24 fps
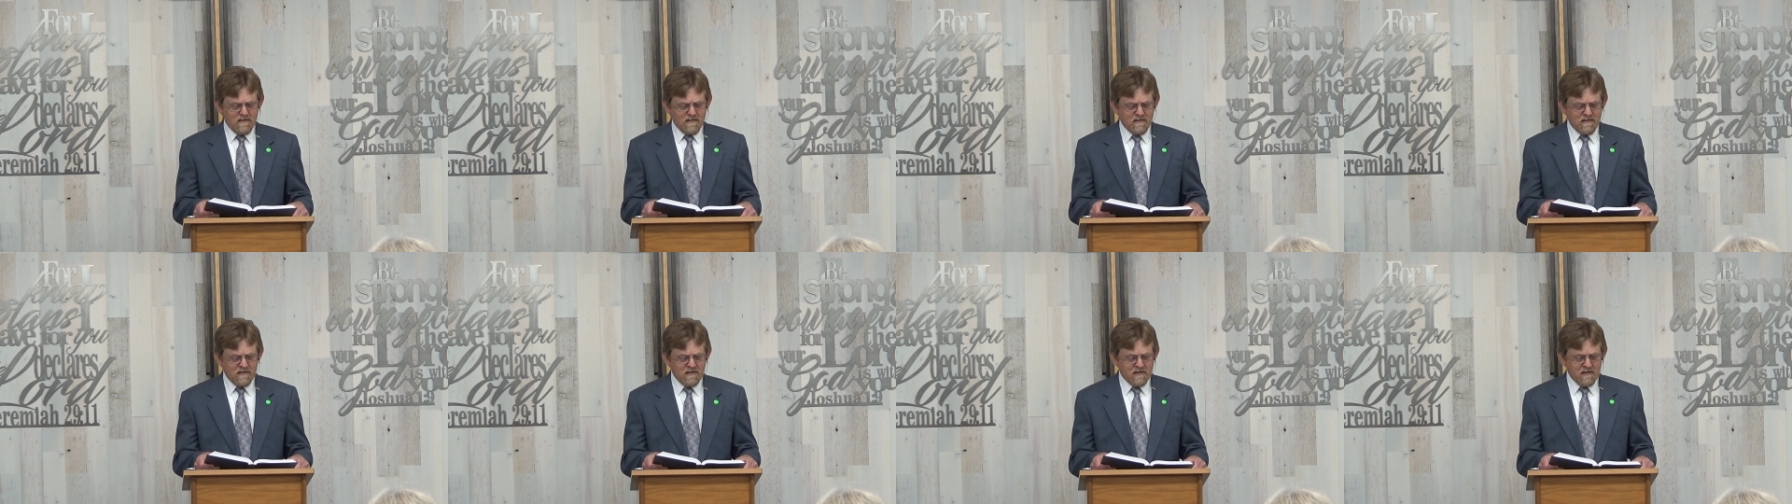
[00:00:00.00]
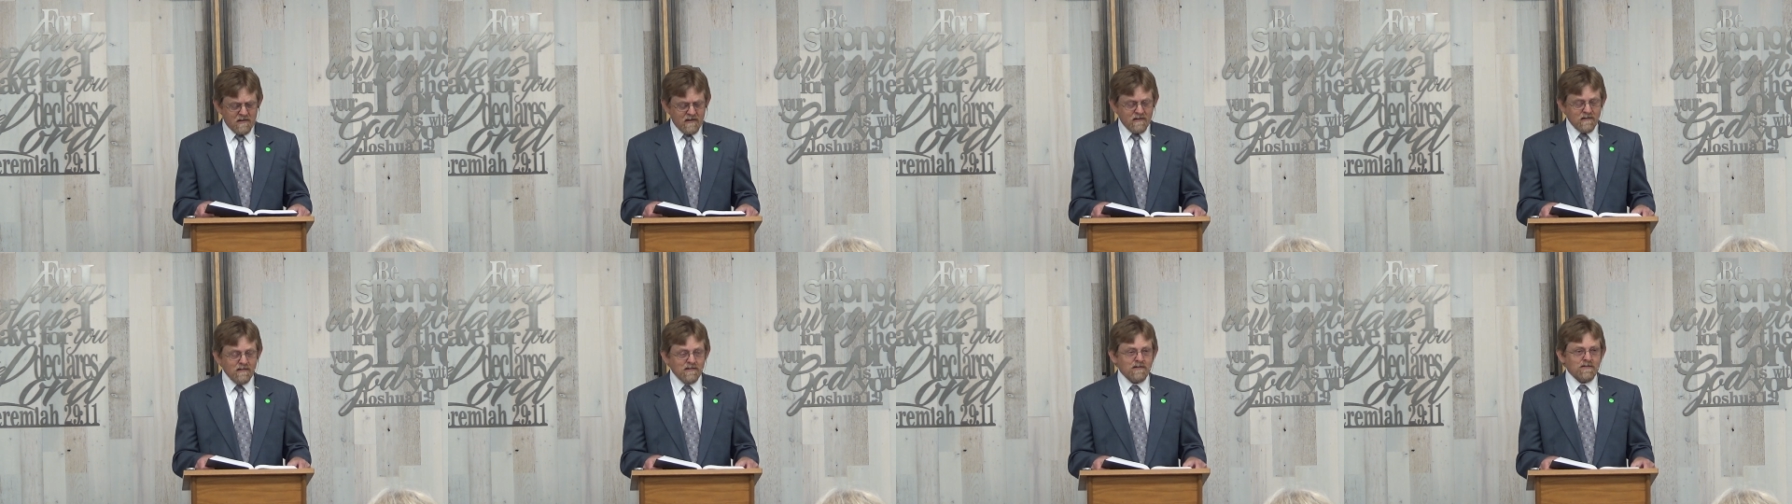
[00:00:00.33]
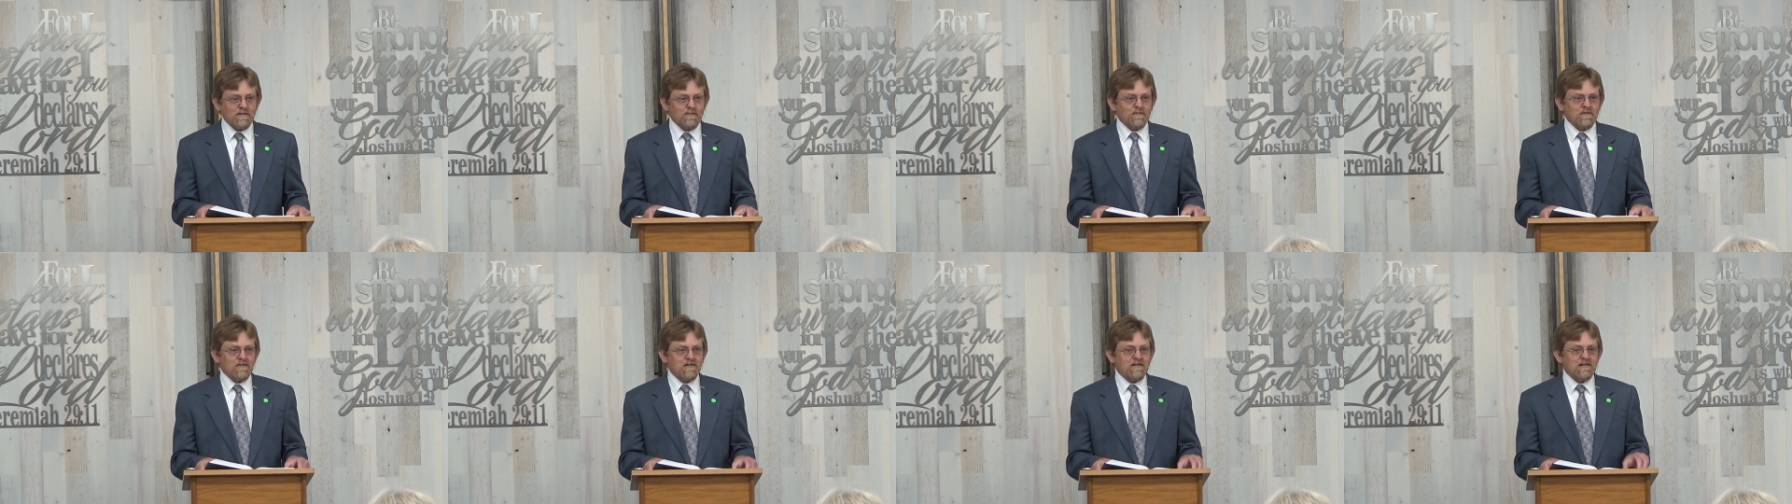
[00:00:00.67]
This ends
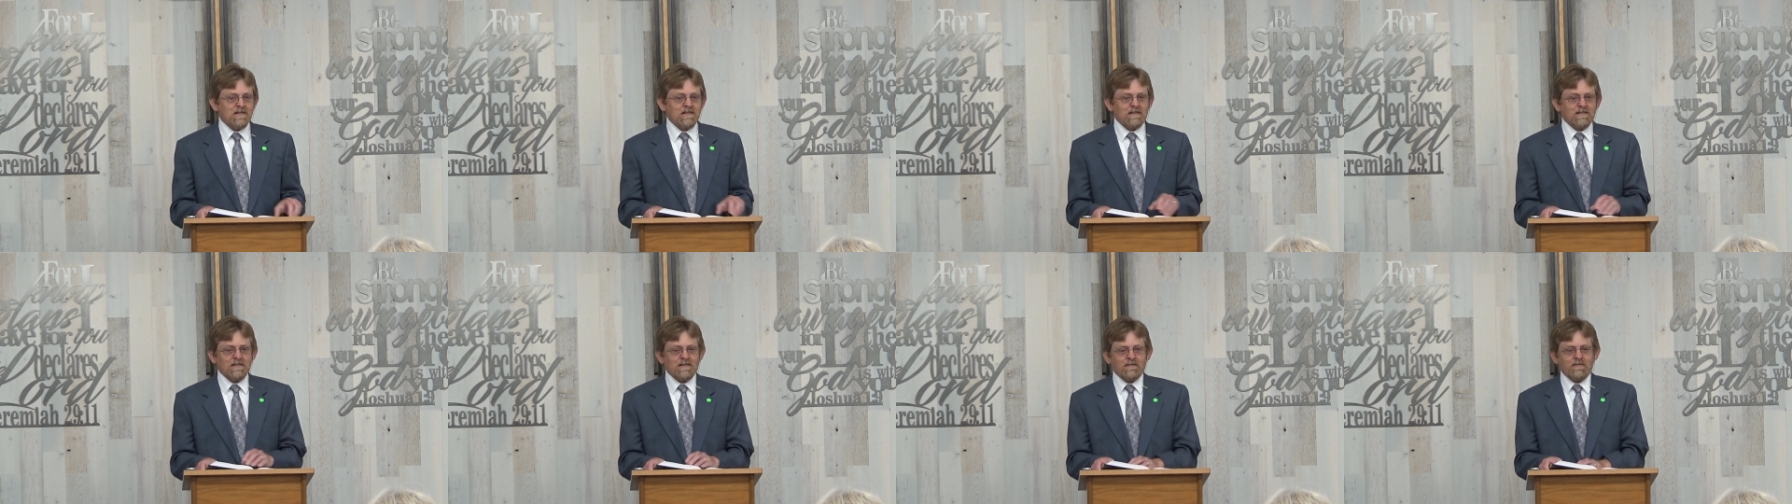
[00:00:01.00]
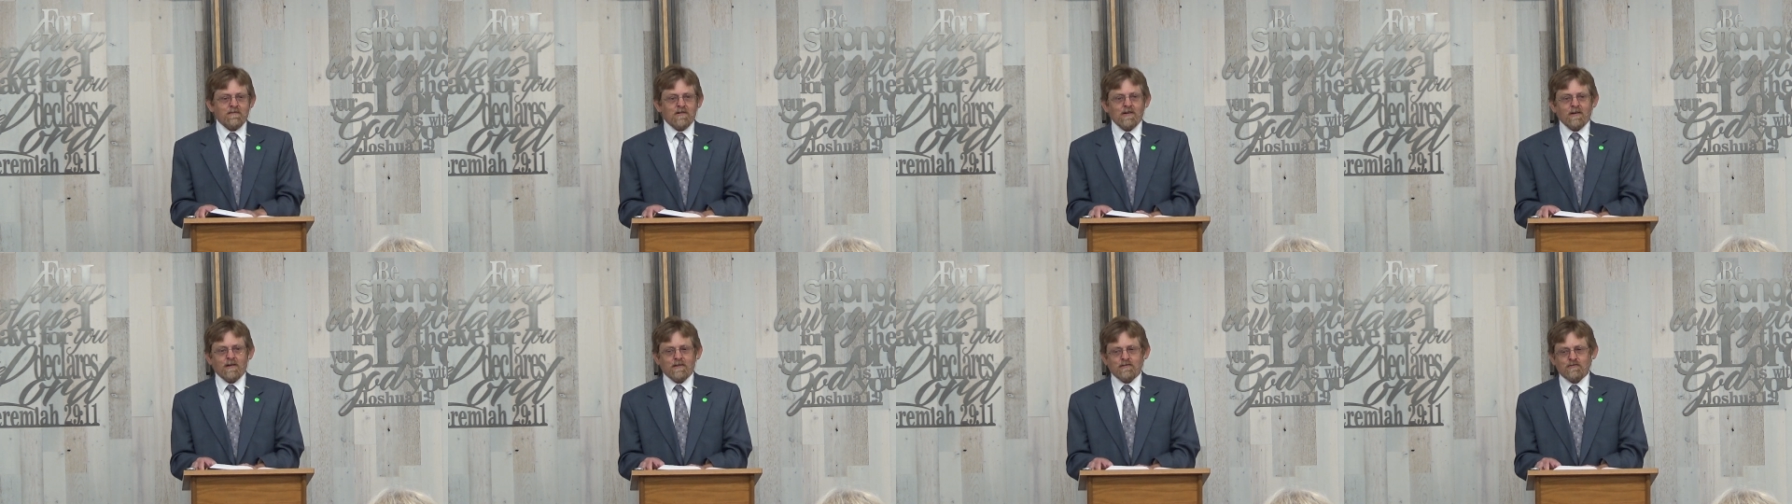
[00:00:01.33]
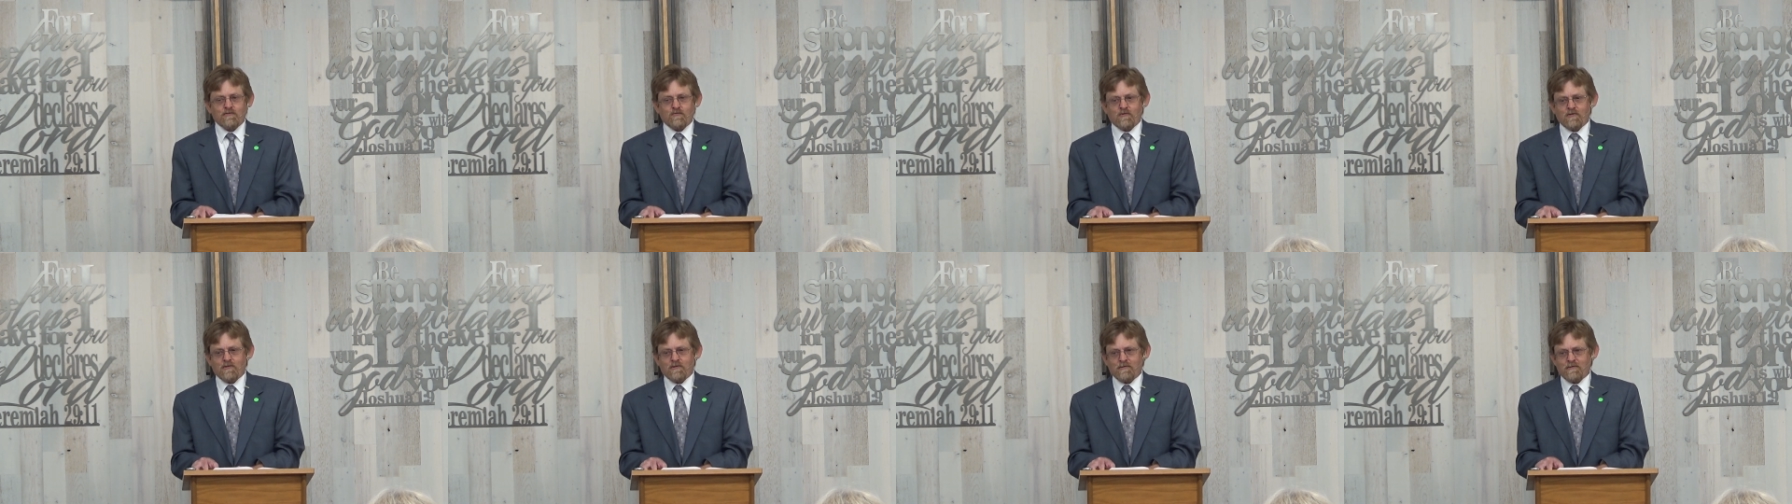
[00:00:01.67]
the reading of
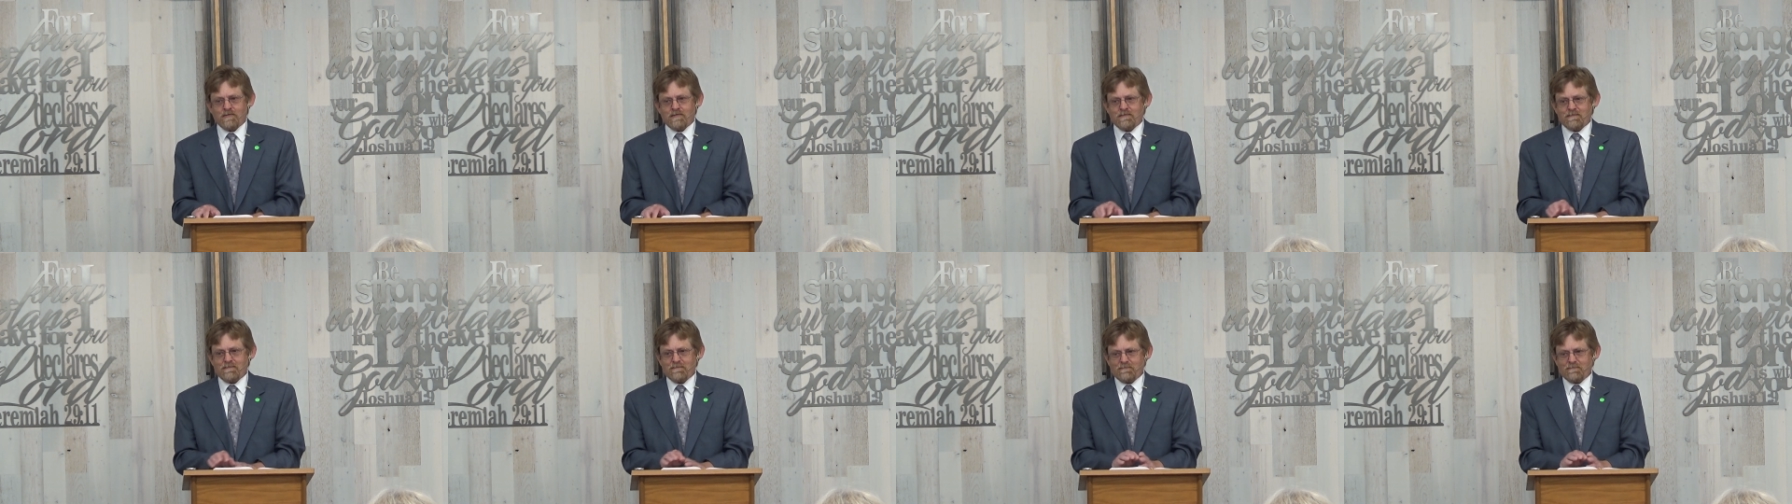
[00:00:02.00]
God's Word.